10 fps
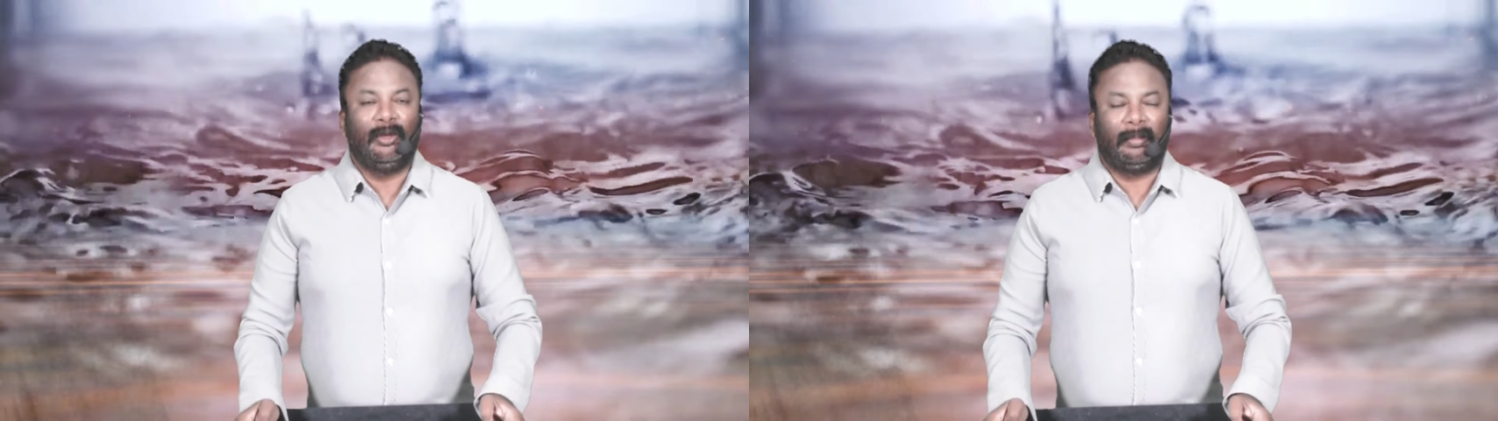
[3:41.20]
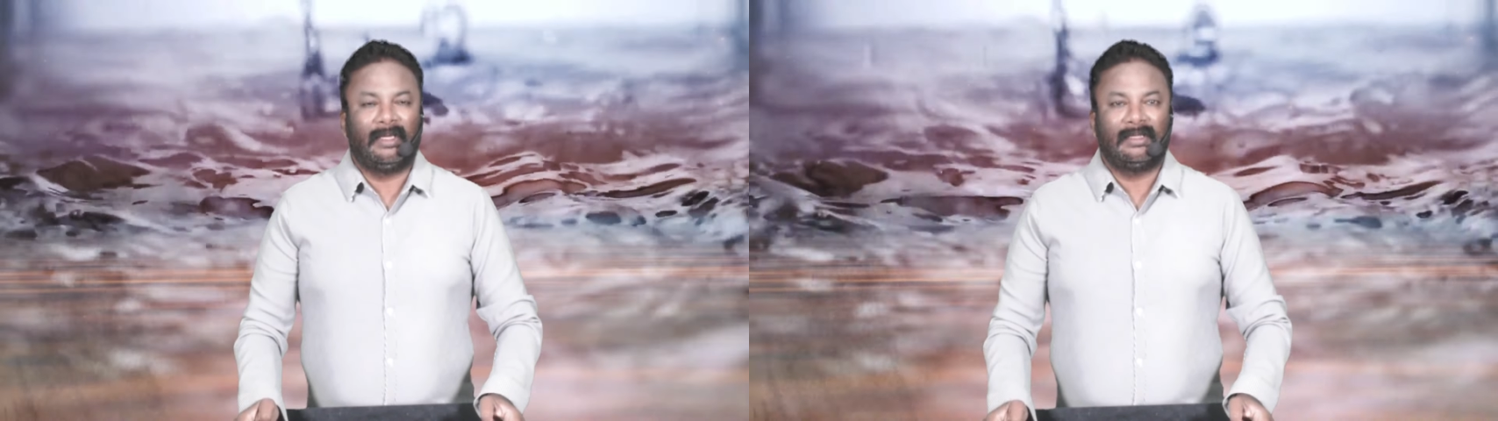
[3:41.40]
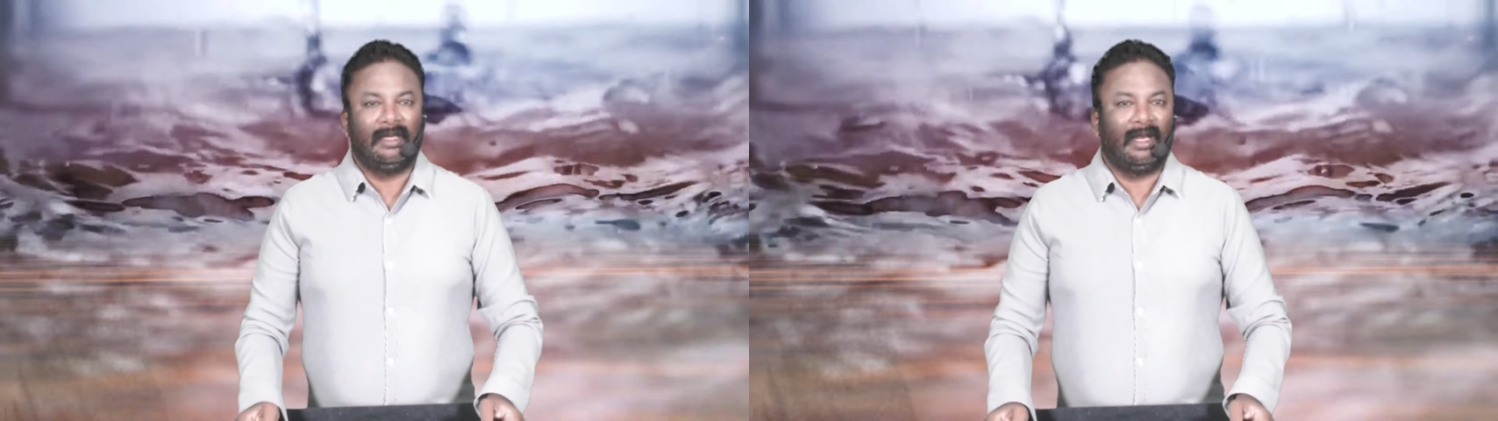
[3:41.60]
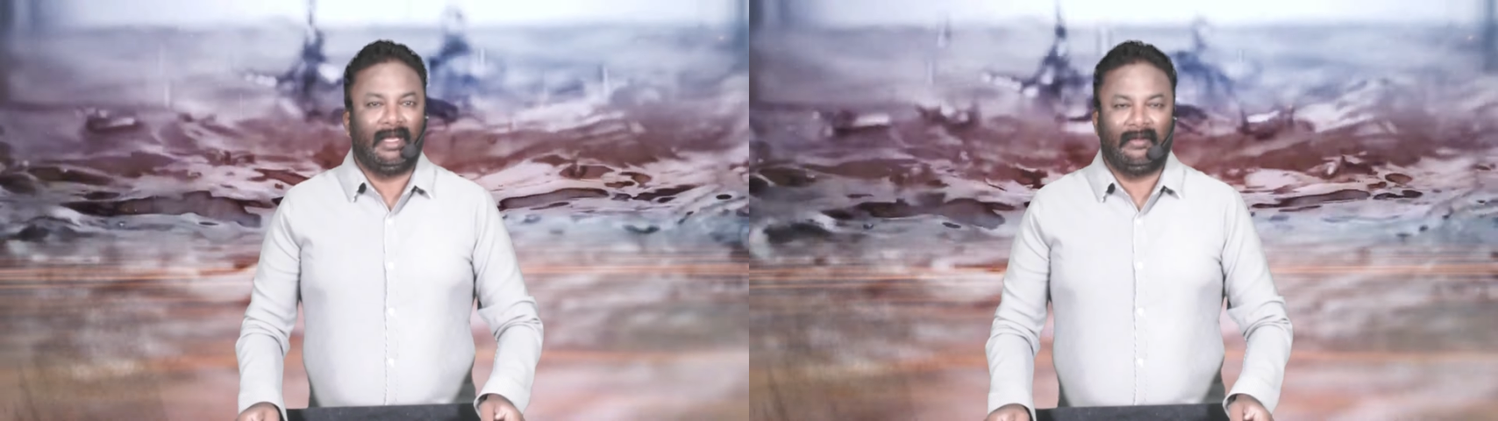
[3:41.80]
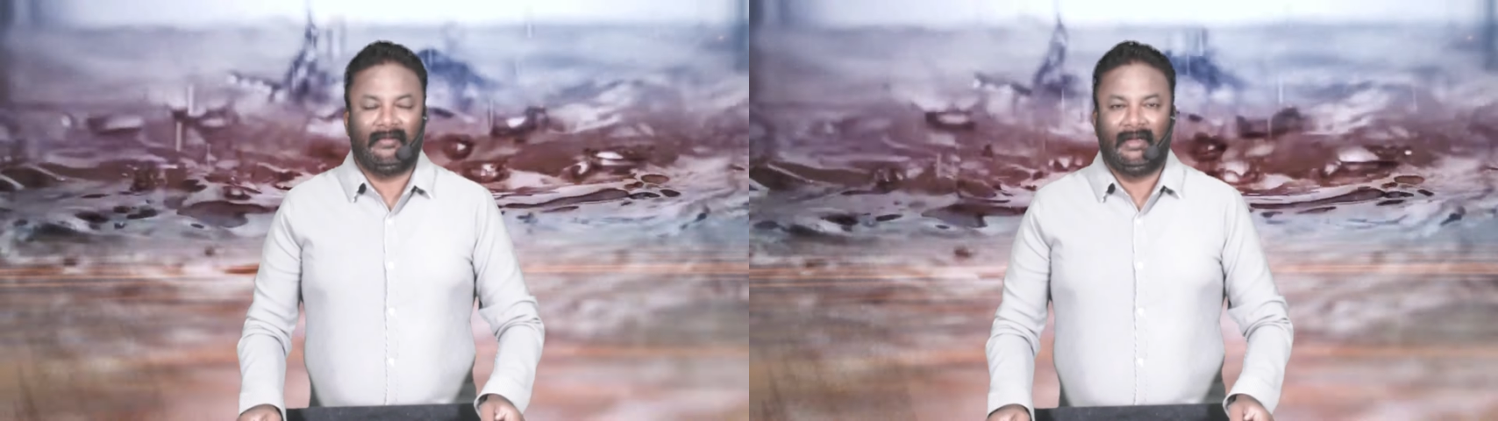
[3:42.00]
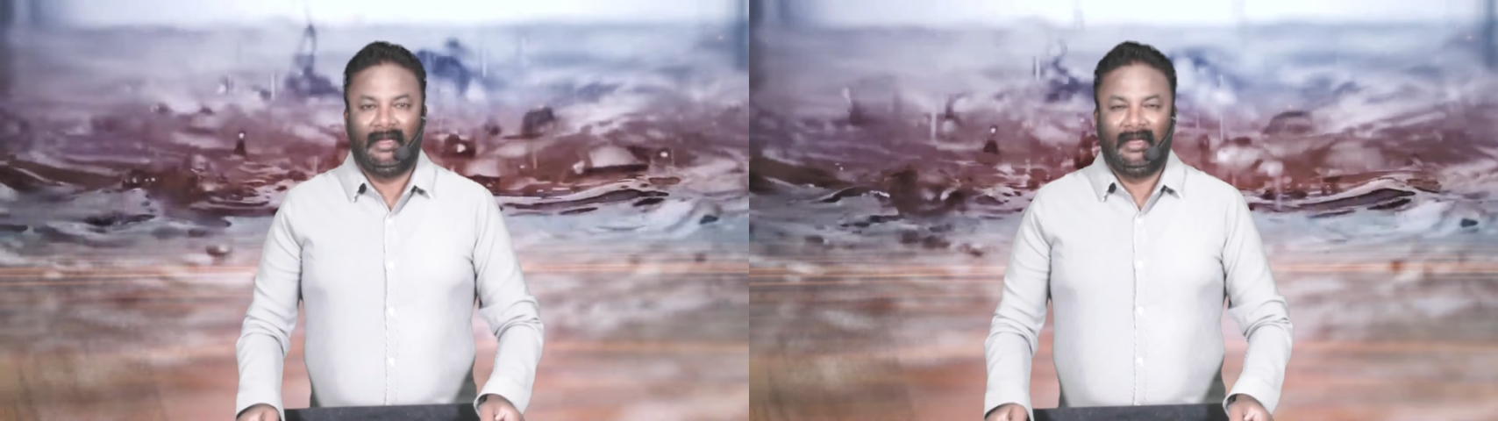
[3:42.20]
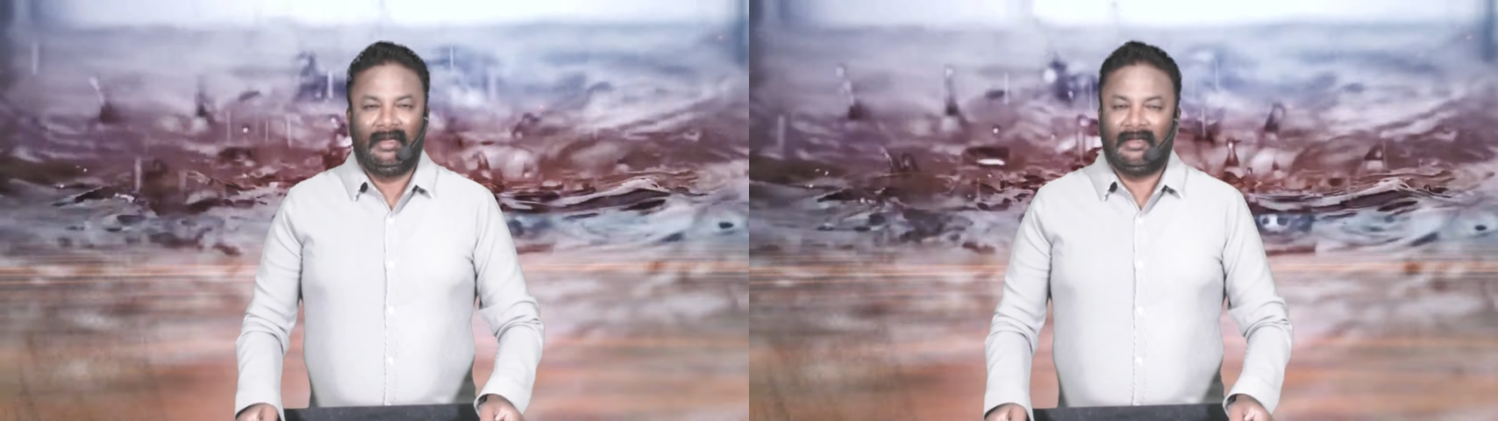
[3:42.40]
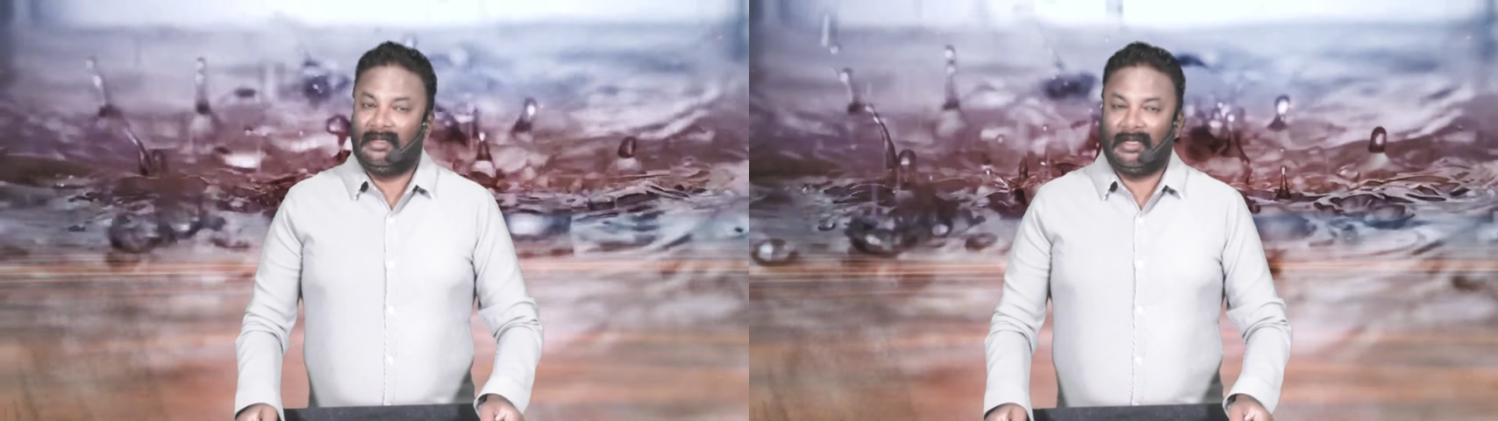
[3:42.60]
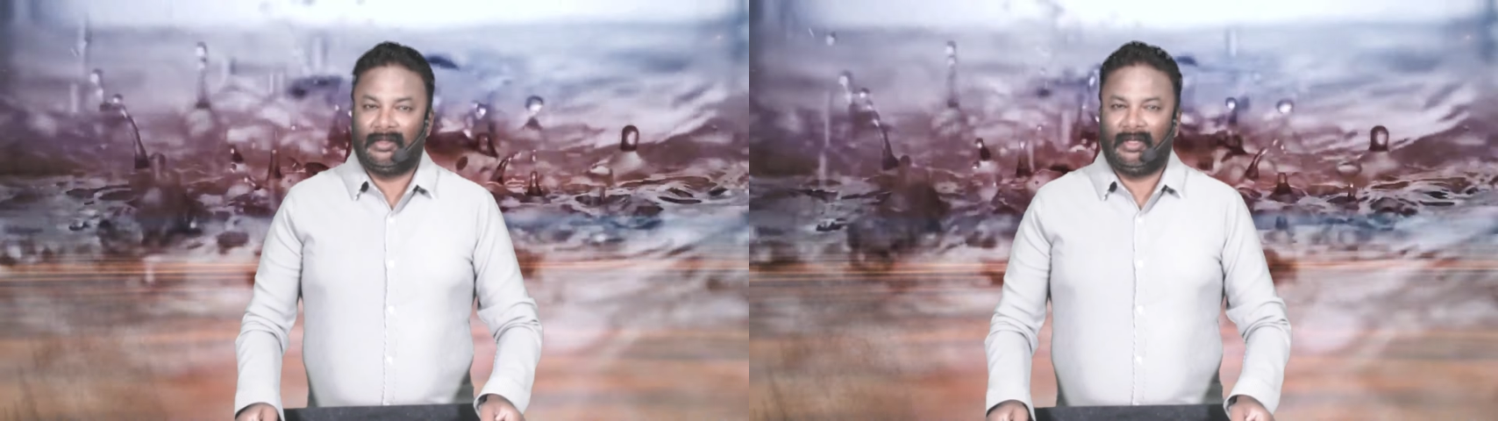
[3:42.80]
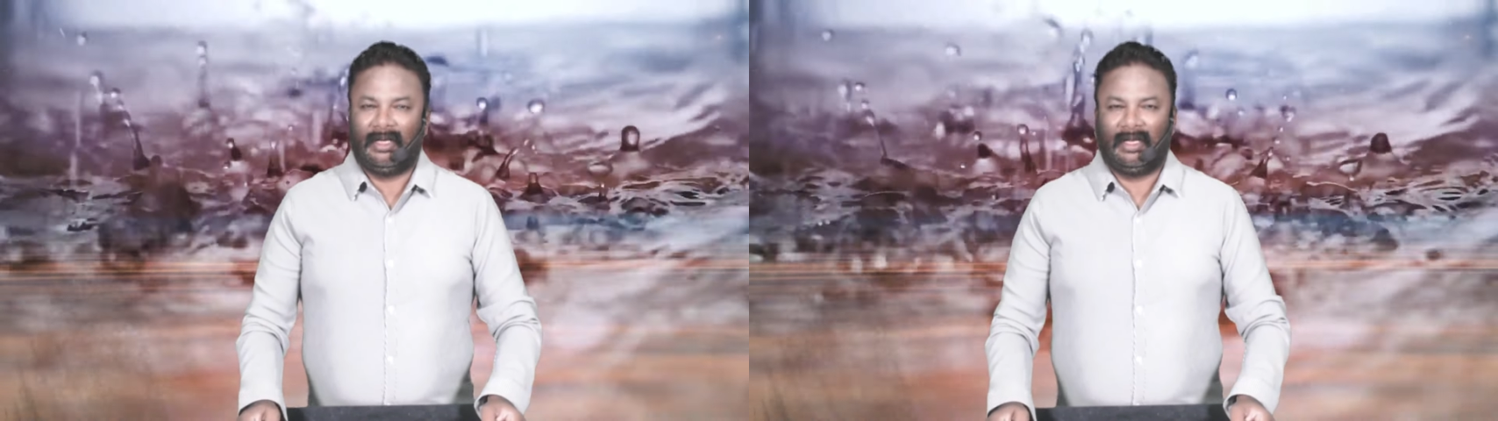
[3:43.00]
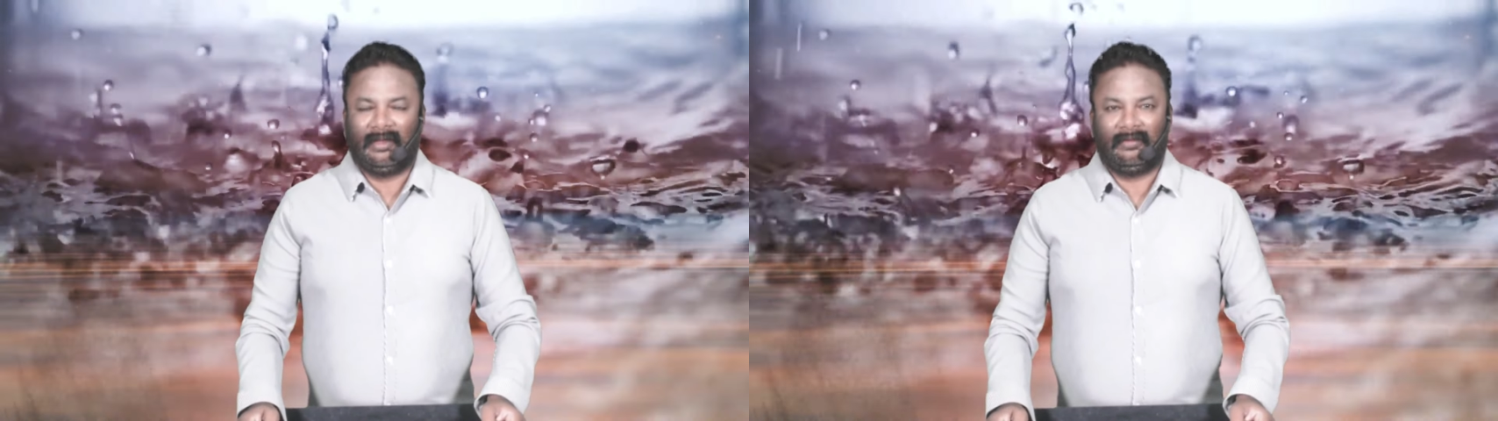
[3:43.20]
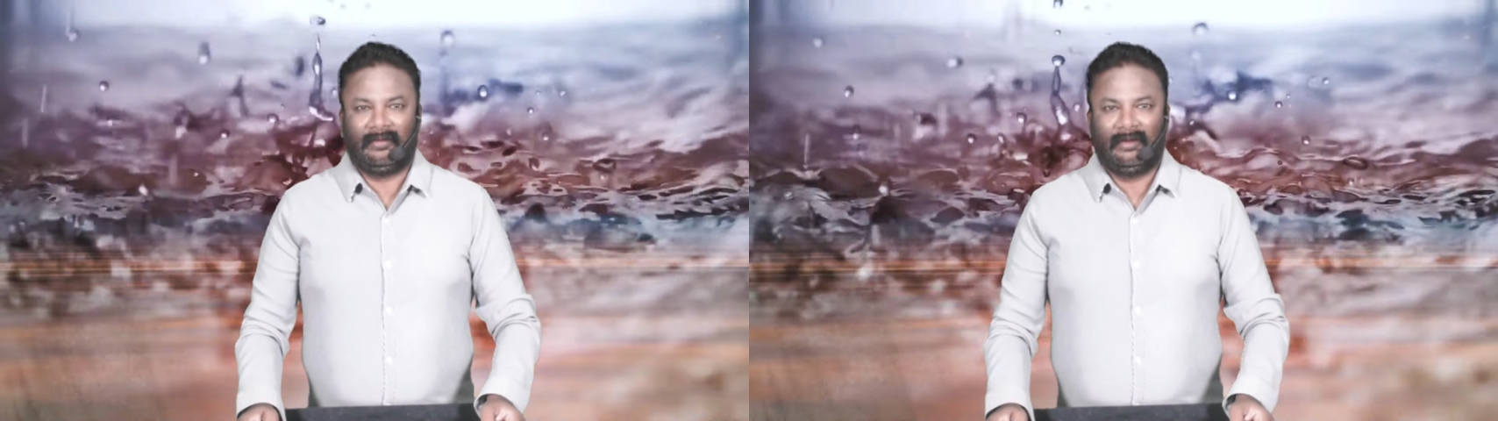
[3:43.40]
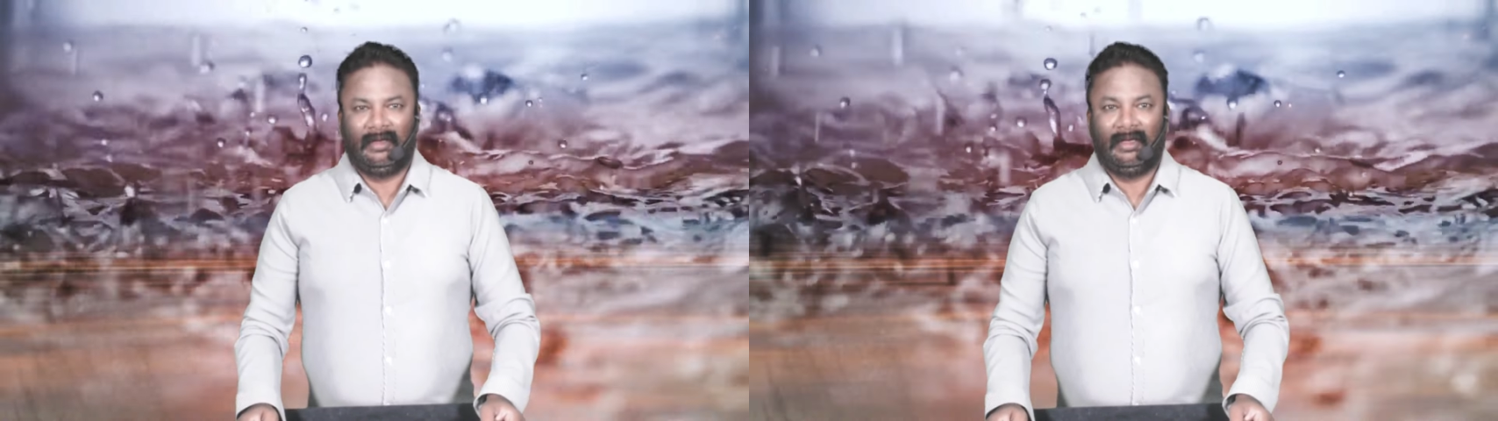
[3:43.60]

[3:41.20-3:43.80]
in your personal life, day to day life,